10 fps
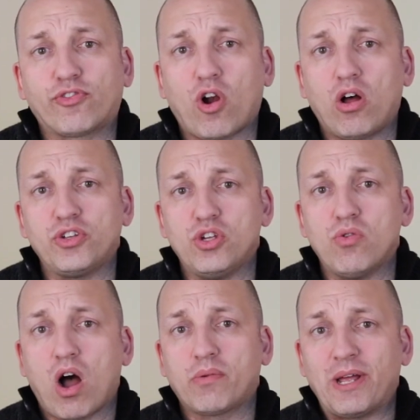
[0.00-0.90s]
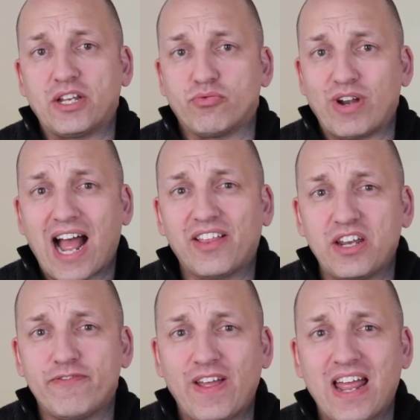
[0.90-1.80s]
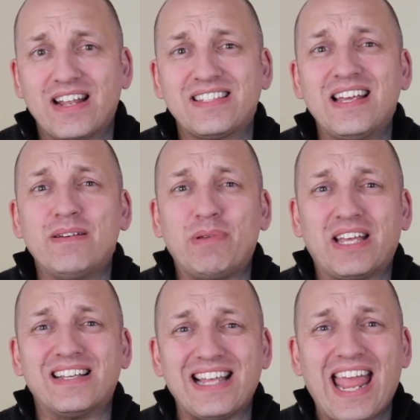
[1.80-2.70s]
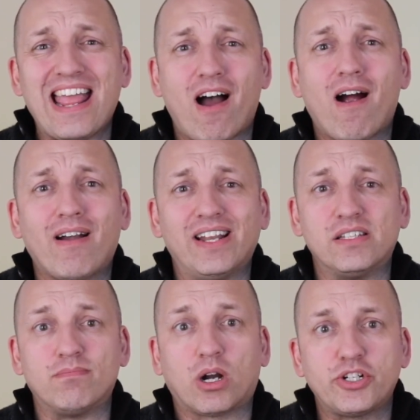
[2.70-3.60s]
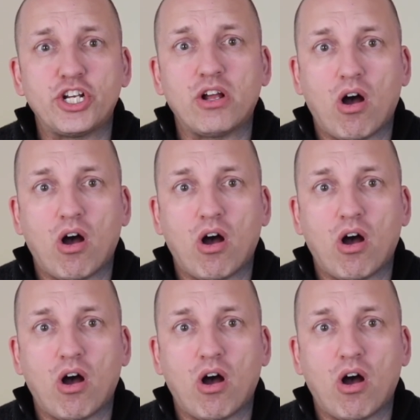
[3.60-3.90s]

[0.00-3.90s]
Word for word: for all you augmented reality fans, because AR is marching